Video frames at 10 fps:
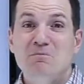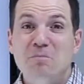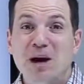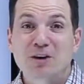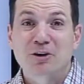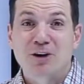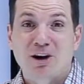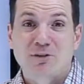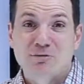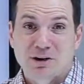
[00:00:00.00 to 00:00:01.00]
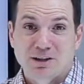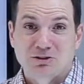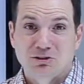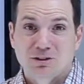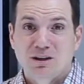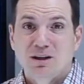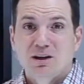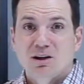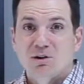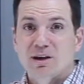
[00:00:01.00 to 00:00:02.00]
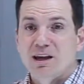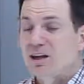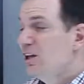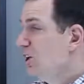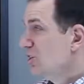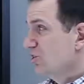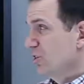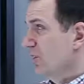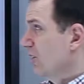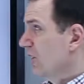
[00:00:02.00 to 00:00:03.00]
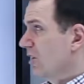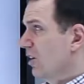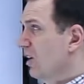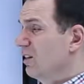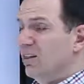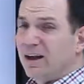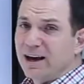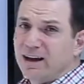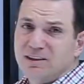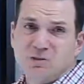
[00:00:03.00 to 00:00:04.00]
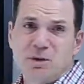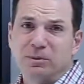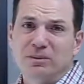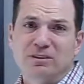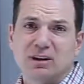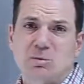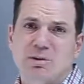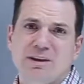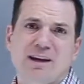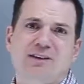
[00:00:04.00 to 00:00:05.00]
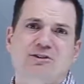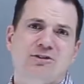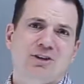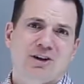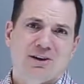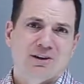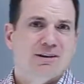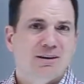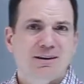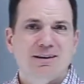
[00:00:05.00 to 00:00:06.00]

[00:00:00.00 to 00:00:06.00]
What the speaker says: better coverage. Okay, so there are a lot, and you might be saying, well, yeah, you're young.